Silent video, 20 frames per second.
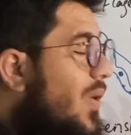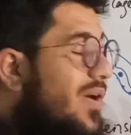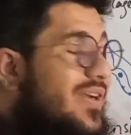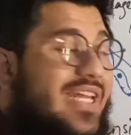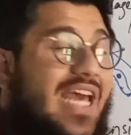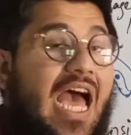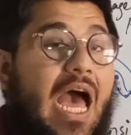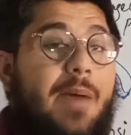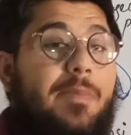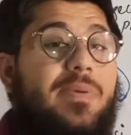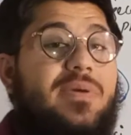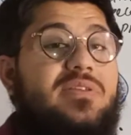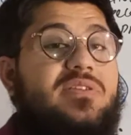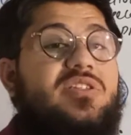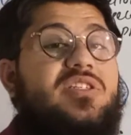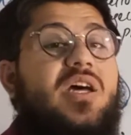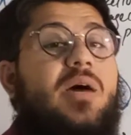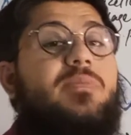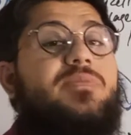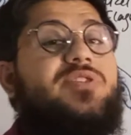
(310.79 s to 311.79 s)
What
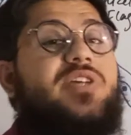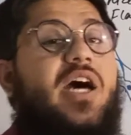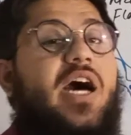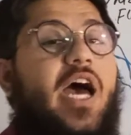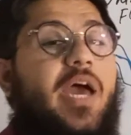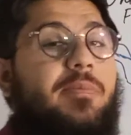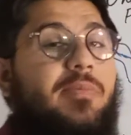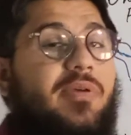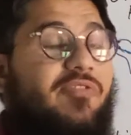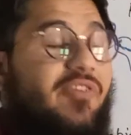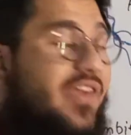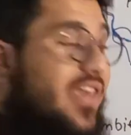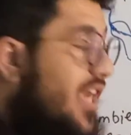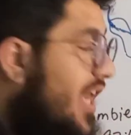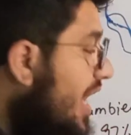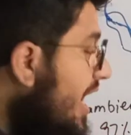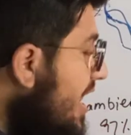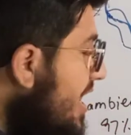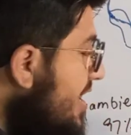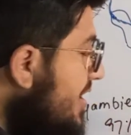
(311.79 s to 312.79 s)
happens sometime if
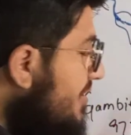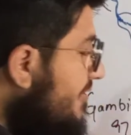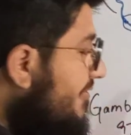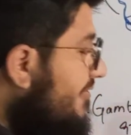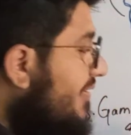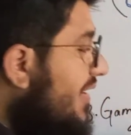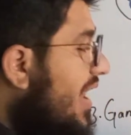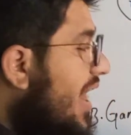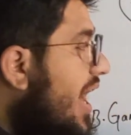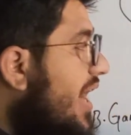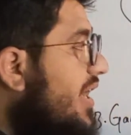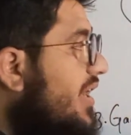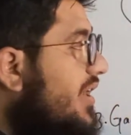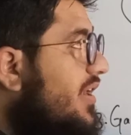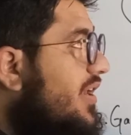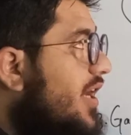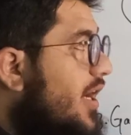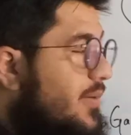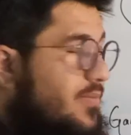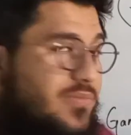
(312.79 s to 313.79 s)
again the fly
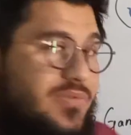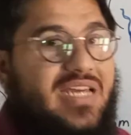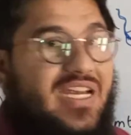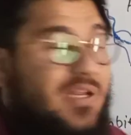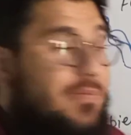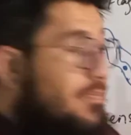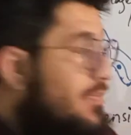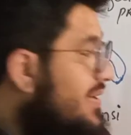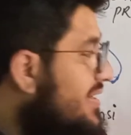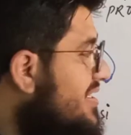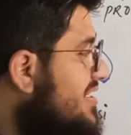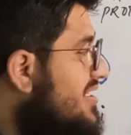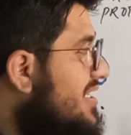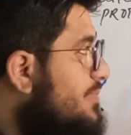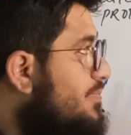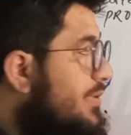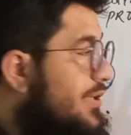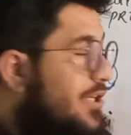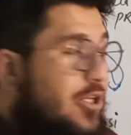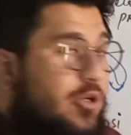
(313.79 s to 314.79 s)
comes and bites
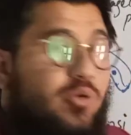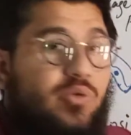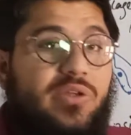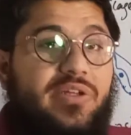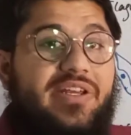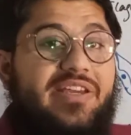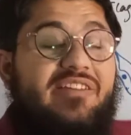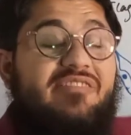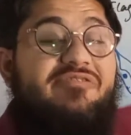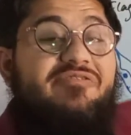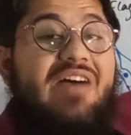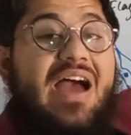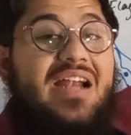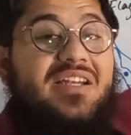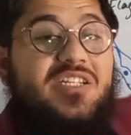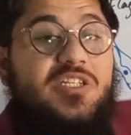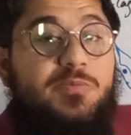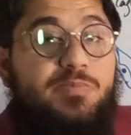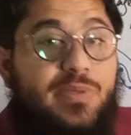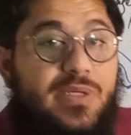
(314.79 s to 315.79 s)
that particular
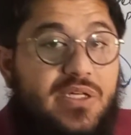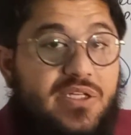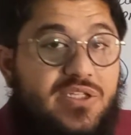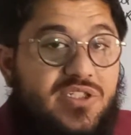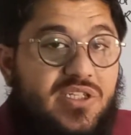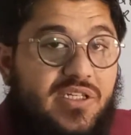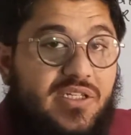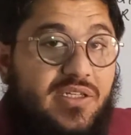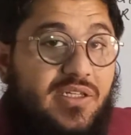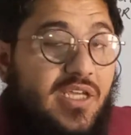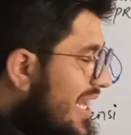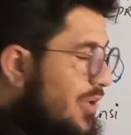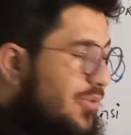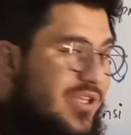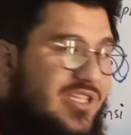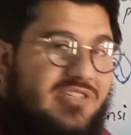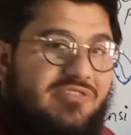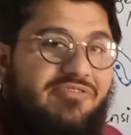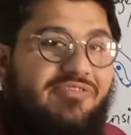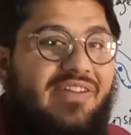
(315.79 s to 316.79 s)
infected person? Now
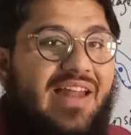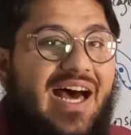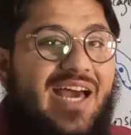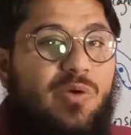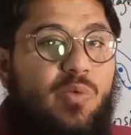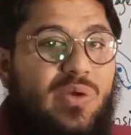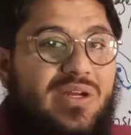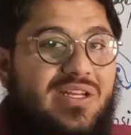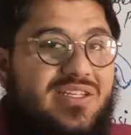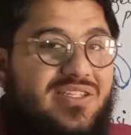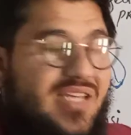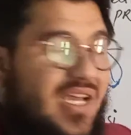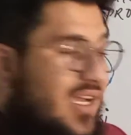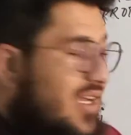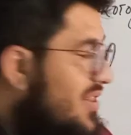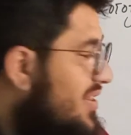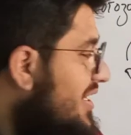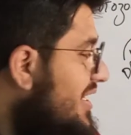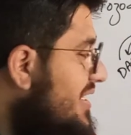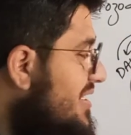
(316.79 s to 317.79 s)
this fly will
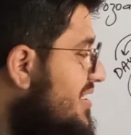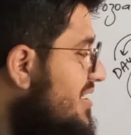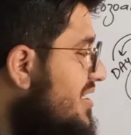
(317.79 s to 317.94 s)
suck these